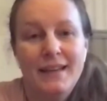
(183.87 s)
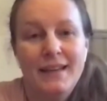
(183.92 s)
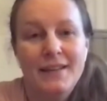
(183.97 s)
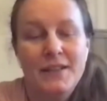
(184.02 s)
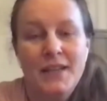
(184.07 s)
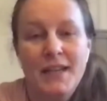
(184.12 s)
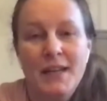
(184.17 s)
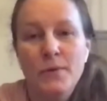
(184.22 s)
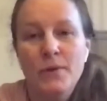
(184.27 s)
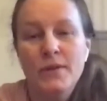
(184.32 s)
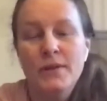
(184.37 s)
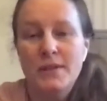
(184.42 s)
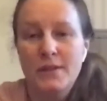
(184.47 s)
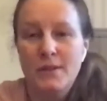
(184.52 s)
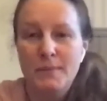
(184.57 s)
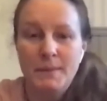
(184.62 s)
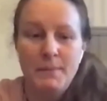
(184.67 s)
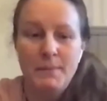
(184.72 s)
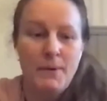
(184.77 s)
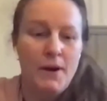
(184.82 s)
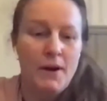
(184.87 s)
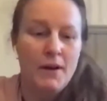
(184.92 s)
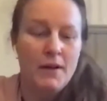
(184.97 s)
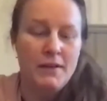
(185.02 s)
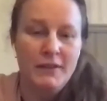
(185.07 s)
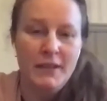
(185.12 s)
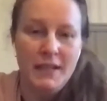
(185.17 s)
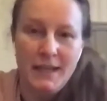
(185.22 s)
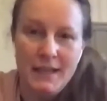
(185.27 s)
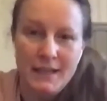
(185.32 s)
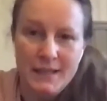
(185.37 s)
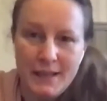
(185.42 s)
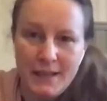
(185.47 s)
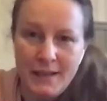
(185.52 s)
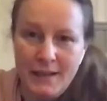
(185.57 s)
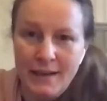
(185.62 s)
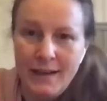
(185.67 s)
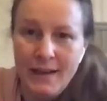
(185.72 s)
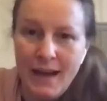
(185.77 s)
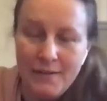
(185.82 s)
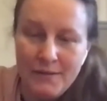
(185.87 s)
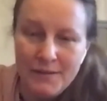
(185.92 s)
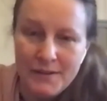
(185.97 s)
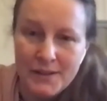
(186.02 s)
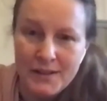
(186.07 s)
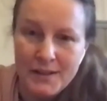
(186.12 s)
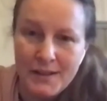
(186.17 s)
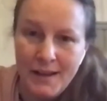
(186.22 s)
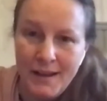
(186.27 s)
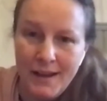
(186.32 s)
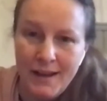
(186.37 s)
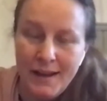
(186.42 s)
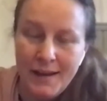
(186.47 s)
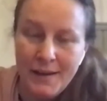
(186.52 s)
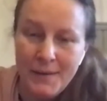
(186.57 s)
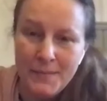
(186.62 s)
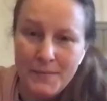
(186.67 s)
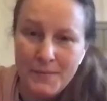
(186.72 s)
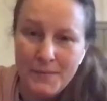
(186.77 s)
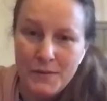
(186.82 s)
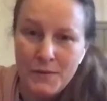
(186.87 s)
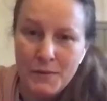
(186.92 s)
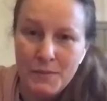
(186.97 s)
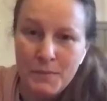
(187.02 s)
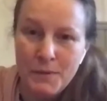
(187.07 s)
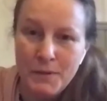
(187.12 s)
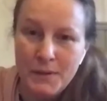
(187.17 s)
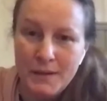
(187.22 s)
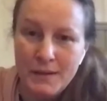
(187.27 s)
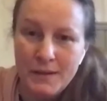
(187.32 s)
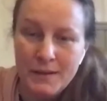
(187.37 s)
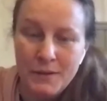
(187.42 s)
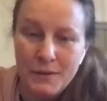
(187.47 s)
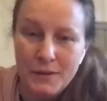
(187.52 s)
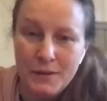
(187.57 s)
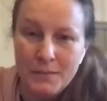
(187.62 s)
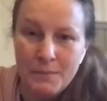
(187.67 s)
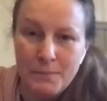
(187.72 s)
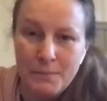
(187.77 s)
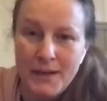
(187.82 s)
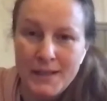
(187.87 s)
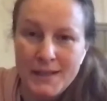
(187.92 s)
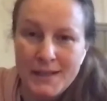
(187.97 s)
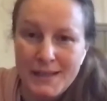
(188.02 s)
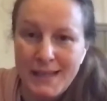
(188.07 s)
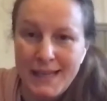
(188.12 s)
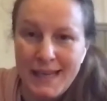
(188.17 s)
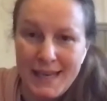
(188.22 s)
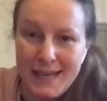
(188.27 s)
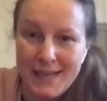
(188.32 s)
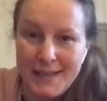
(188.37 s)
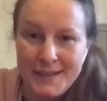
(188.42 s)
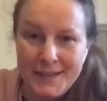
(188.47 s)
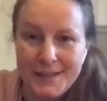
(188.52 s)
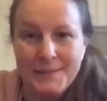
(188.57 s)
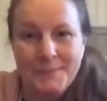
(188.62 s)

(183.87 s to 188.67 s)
She wants to be part of it, and she loves to press the keys.